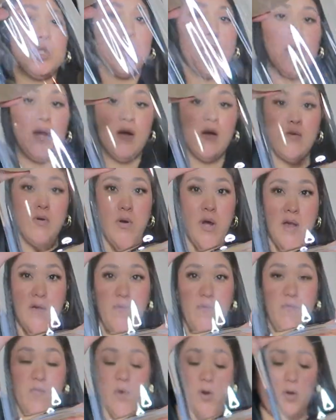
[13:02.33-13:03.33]
So I
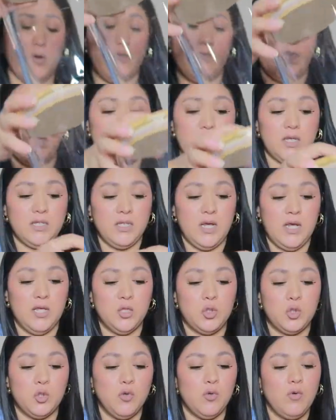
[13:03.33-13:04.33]
grabbed four of these
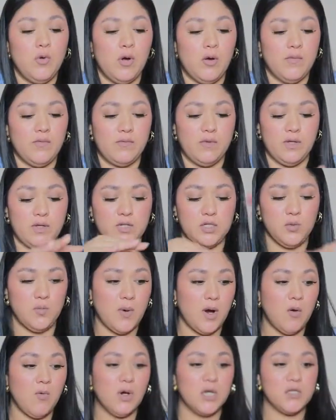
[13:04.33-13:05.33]
and two of the
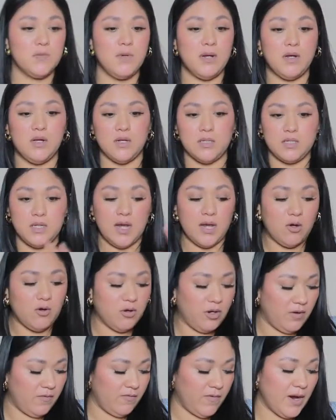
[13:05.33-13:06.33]
small ones because I
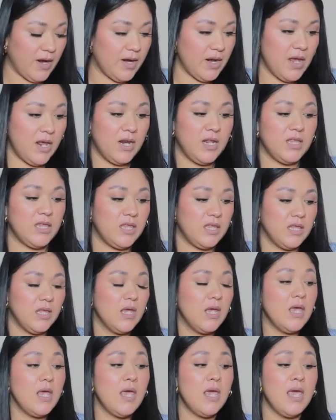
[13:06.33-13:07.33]
couldn't find
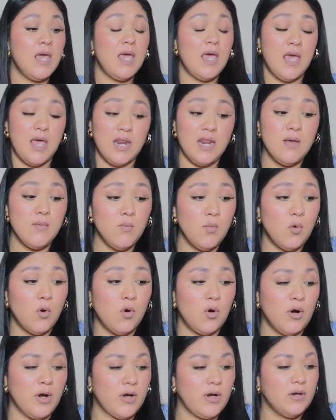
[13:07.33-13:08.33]
any
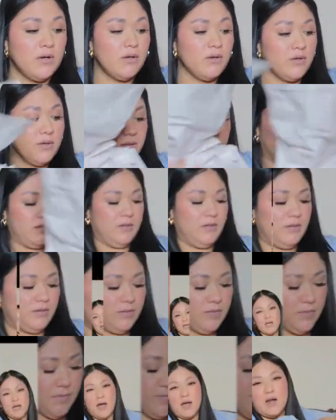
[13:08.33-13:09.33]
more.
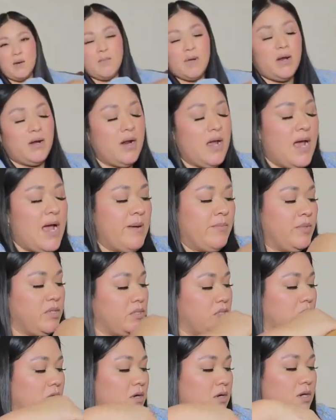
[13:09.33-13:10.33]
Got them on
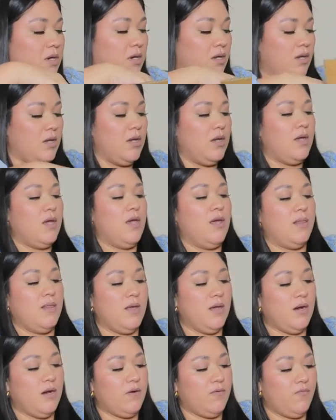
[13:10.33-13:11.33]
Amazon, and
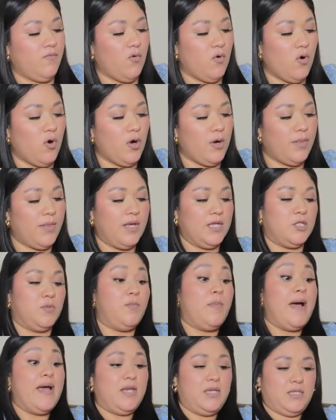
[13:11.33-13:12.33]
they're for the
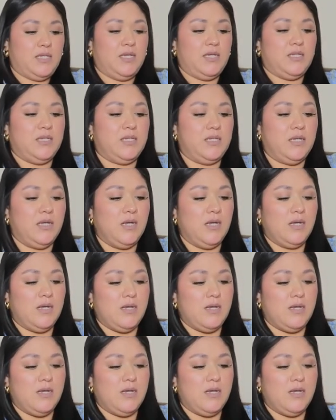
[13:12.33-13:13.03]
spices.